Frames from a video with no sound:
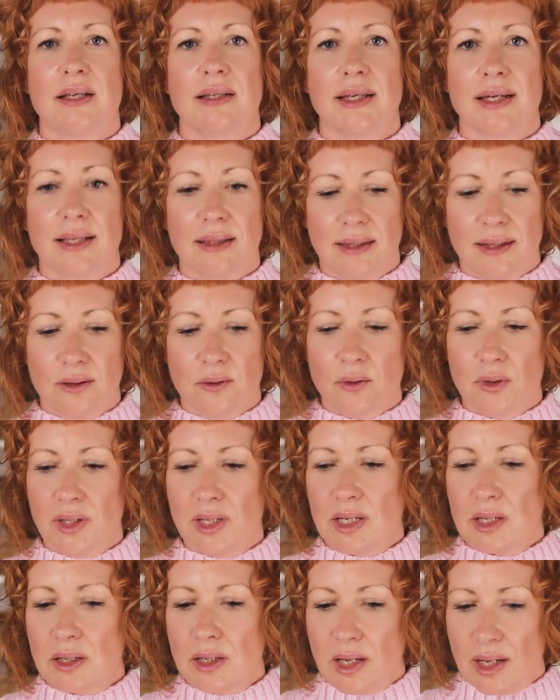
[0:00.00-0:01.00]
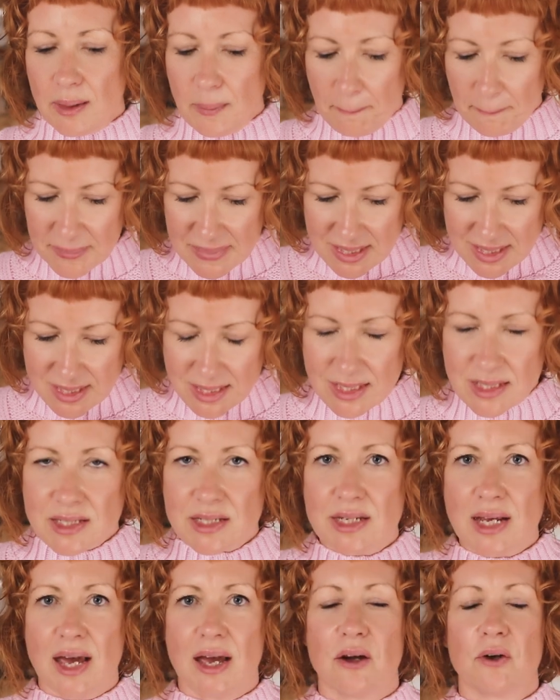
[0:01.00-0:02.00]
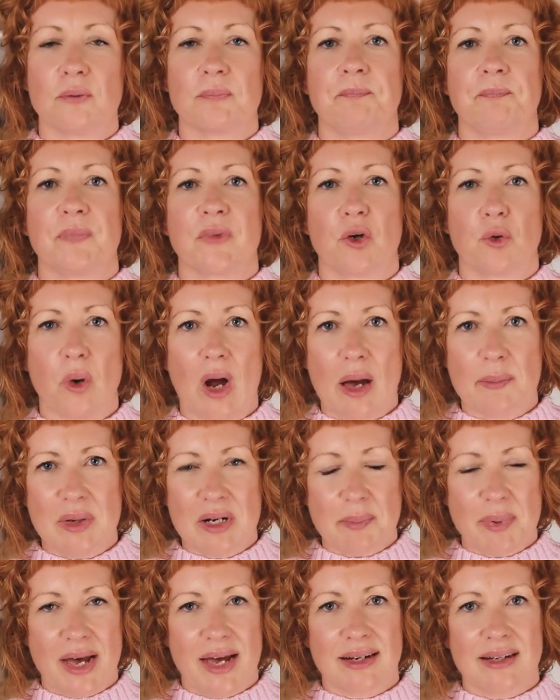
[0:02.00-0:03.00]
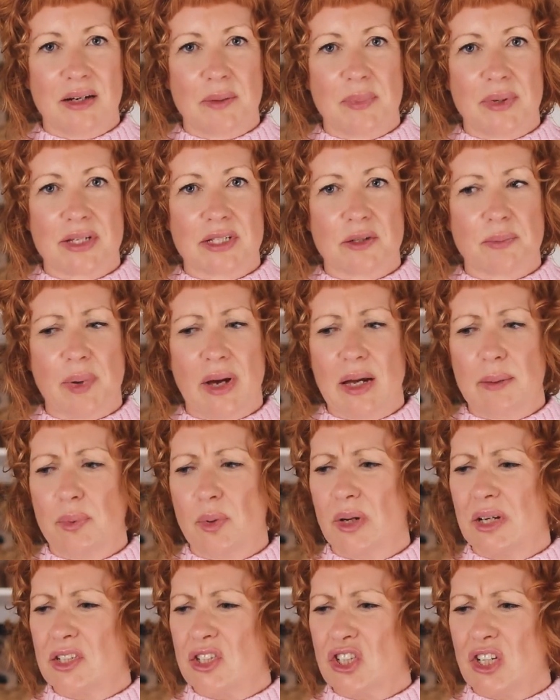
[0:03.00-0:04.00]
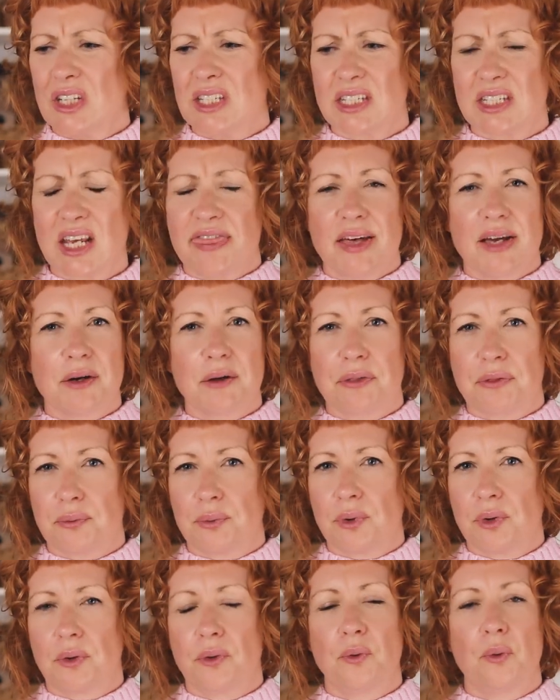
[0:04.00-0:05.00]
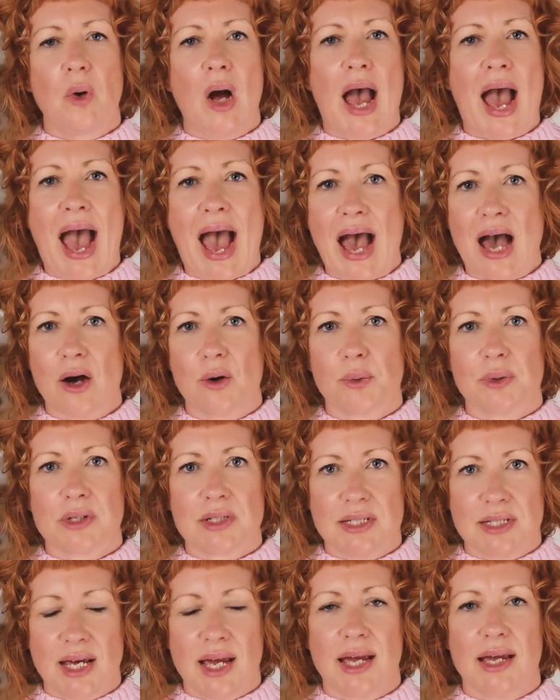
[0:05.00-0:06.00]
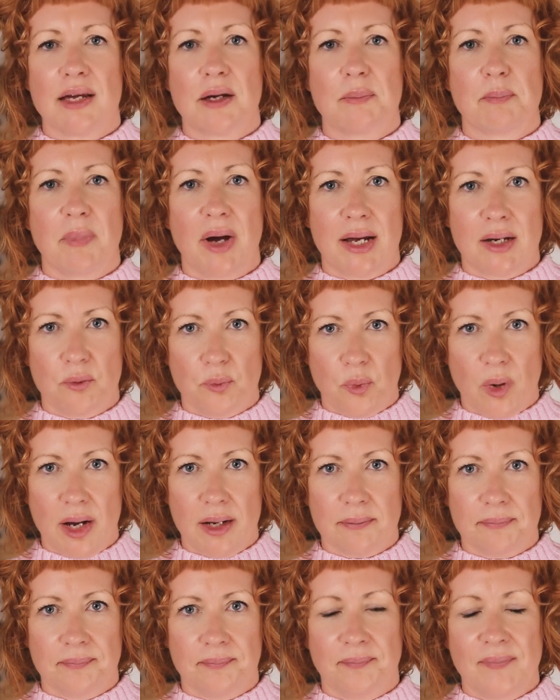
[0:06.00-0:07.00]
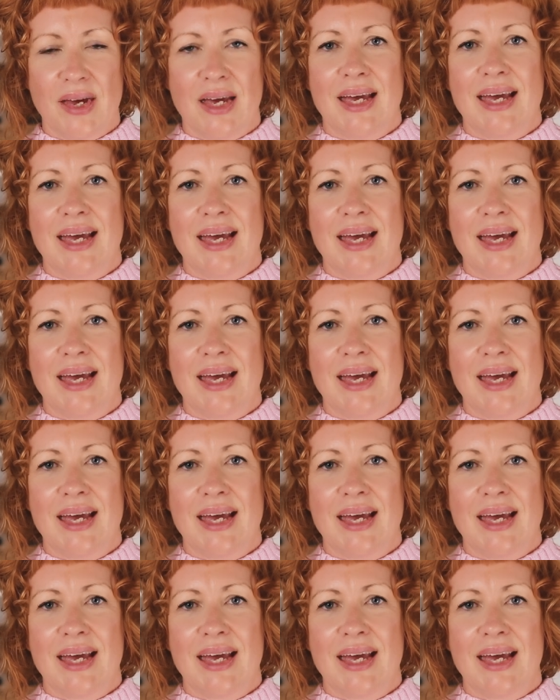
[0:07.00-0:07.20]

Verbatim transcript: like literally sit down, grab a pen and a piece of paper, and just think through how the day might run.